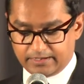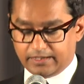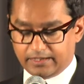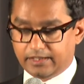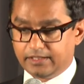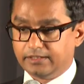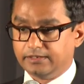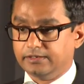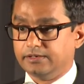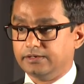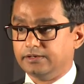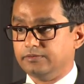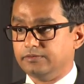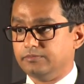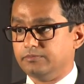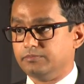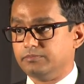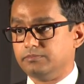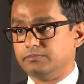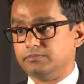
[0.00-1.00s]

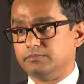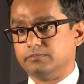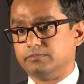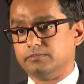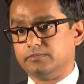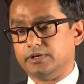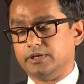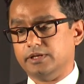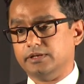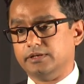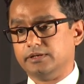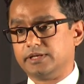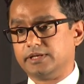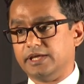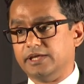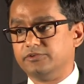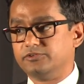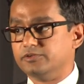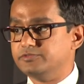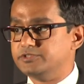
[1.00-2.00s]
And in
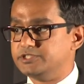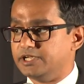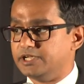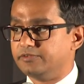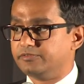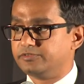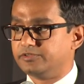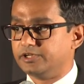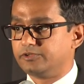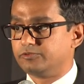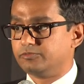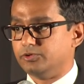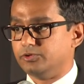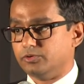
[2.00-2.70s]
case of GF-6,